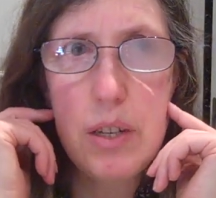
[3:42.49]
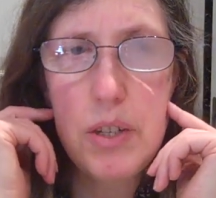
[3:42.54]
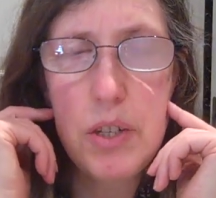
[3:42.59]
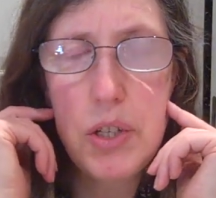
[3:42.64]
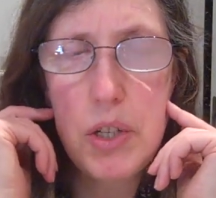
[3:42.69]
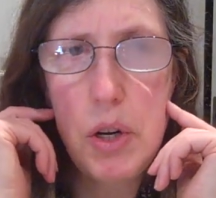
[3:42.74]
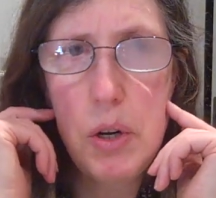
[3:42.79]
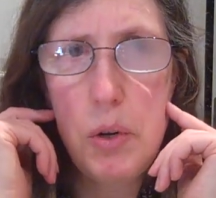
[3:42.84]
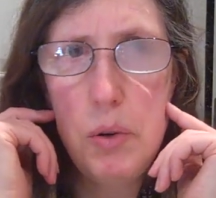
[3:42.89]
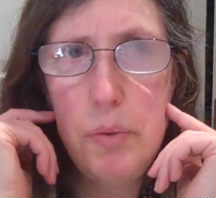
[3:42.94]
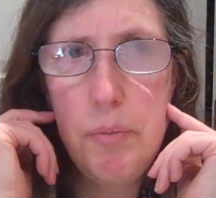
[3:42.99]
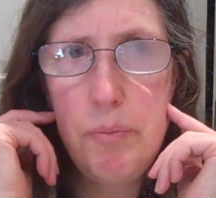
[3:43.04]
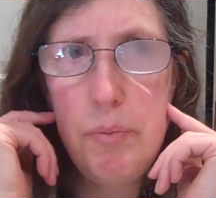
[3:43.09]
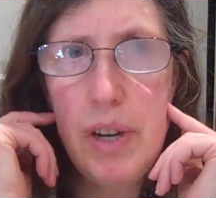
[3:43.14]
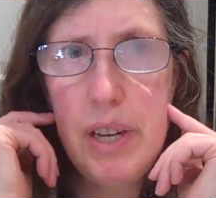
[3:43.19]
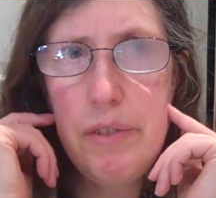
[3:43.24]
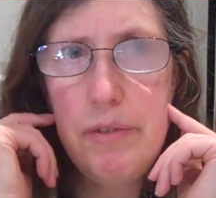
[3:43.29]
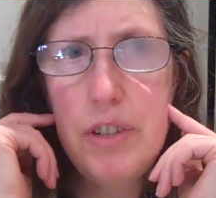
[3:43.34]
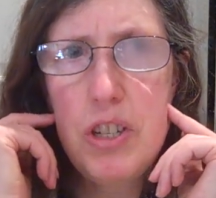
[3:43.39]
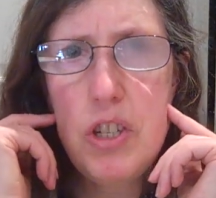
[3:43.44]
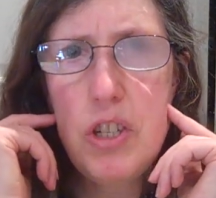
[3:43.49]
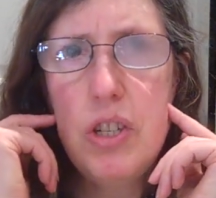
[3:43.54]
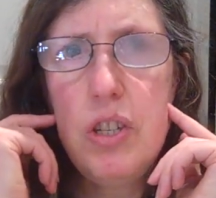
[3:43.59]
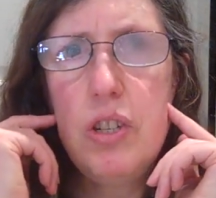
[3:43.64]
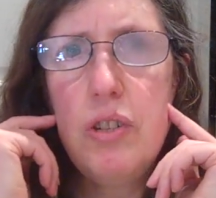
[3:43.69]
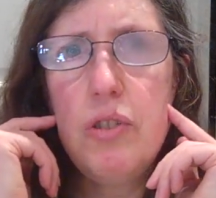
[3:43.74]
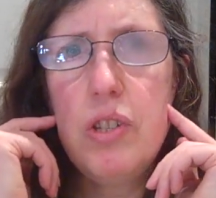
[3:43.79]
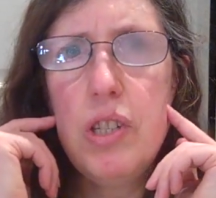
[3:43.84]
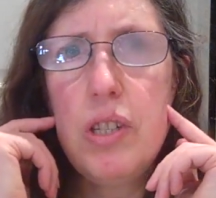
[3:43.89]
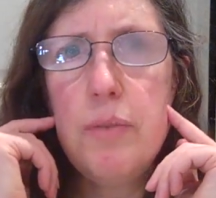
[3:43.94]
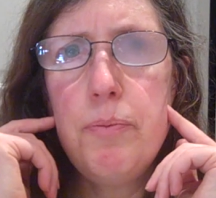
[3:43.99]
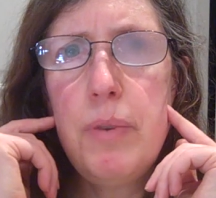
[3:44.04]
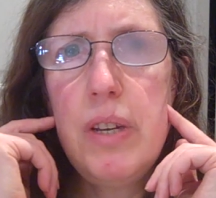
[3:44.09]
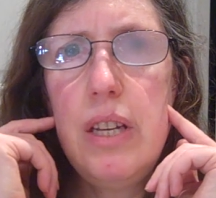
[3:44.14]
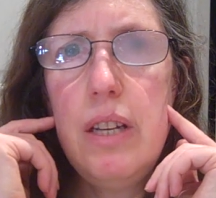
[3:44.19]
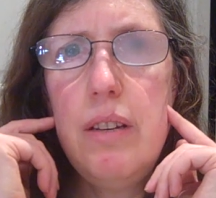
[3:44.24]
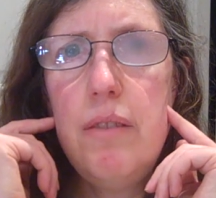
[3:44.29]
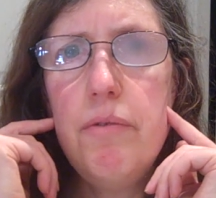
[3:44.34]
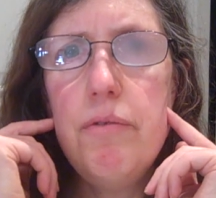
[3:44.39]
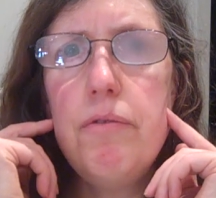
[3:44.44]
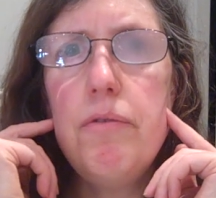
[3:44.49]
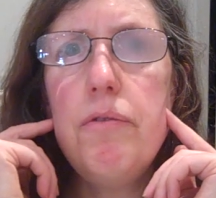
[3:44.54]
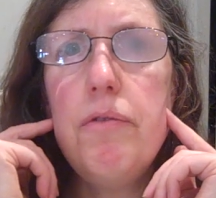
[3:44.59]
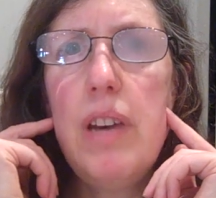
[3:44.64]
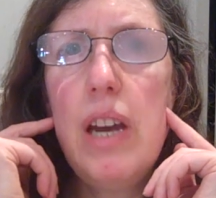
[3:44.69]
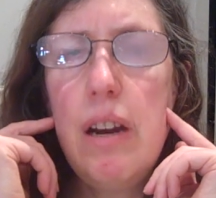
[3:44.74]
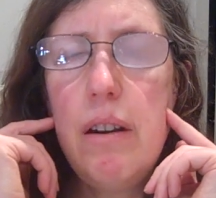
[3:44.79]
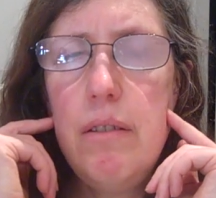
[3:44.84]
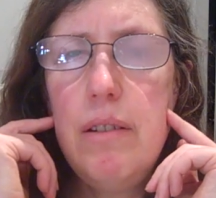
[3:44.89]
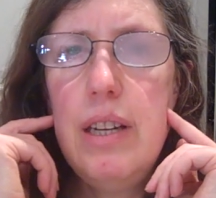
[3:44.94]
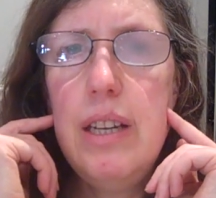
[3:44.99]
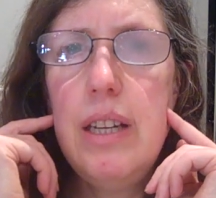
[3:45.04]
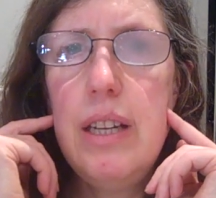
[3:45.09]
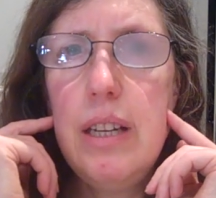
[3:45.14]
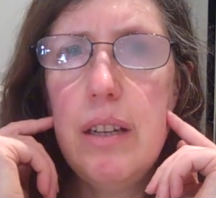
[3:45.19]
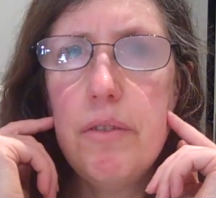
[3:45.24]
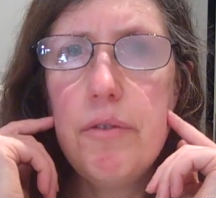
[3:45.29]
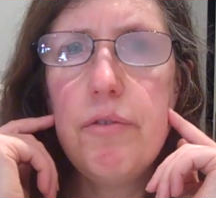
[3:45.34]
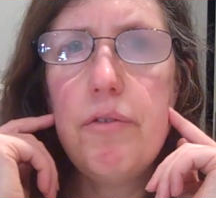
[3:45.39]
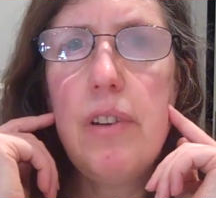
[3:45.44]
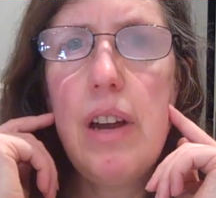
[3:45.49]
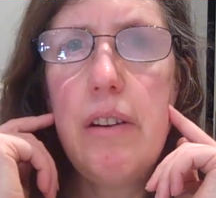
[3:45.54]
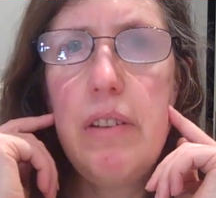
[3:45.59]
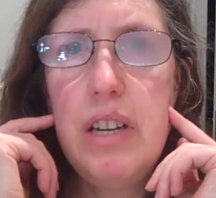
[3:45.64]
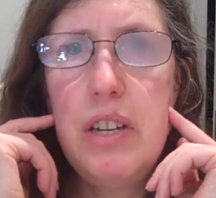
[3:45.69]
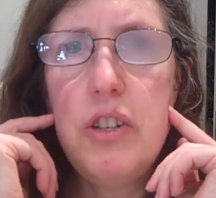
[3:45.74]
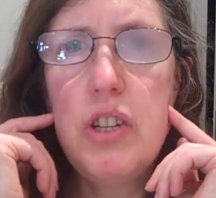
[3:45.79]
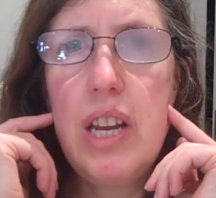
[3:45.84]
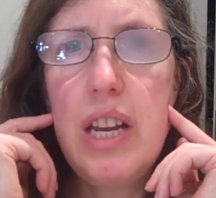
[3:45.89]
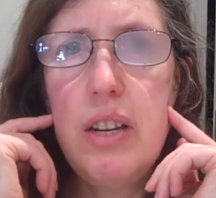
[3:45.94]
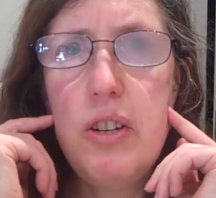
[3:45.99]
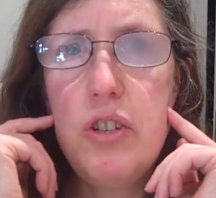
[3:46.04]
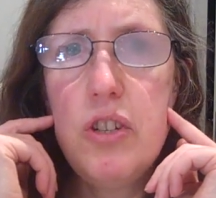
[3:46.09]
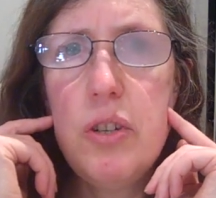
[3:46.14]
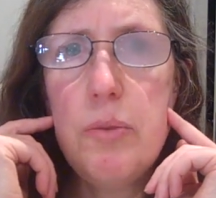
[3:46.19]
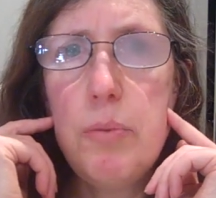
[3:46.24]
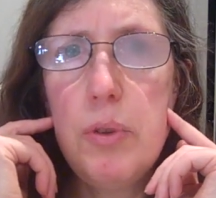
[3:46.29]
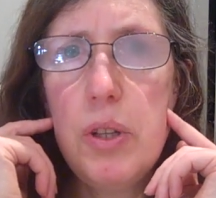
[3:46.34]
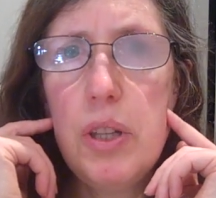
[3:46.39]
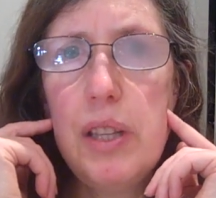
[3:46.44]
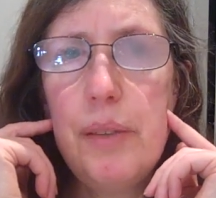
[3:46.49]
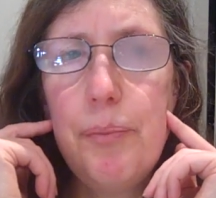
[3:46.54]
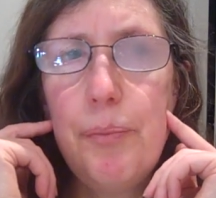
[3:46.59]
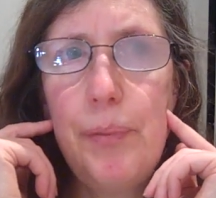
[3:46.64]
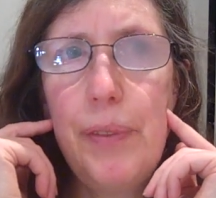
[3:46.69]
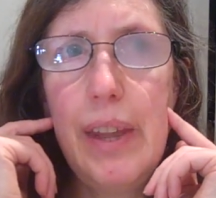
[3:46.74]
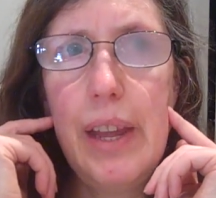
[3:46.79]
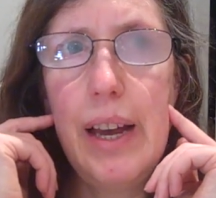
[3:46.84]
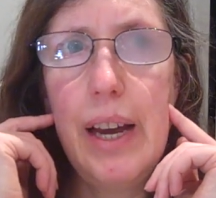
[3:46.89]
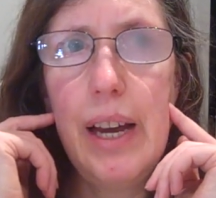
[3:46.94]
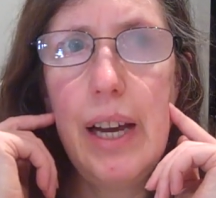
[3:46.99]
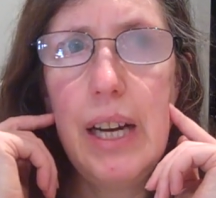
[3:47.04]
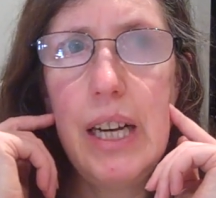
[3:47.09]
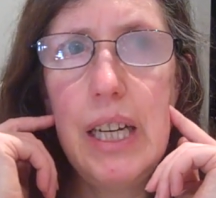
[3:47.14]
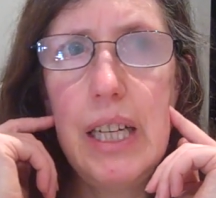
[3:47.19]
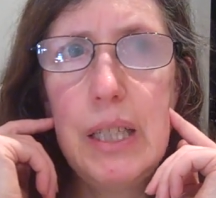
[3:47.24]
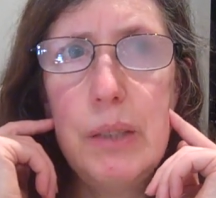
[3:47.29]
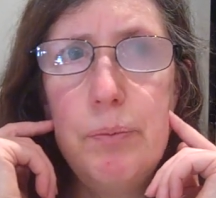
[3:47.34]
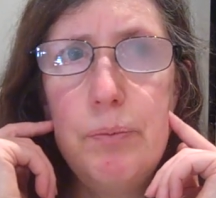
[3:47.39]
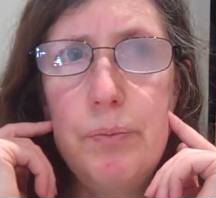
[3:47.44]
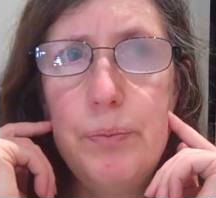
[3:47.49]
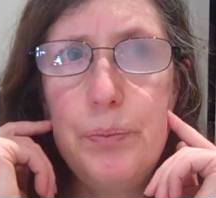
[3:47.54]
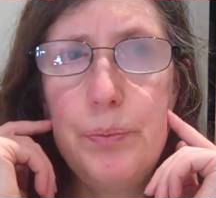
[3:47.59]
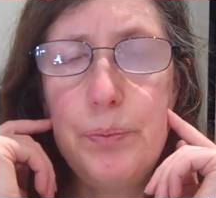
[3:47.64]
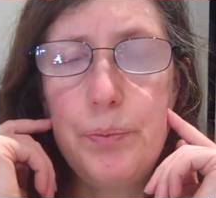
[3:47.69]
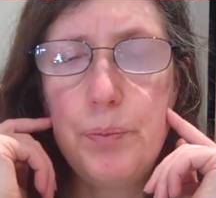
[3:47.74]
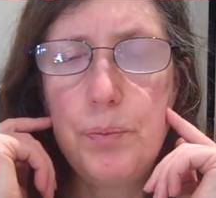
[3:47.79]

So my vision used to be very, very changeable, and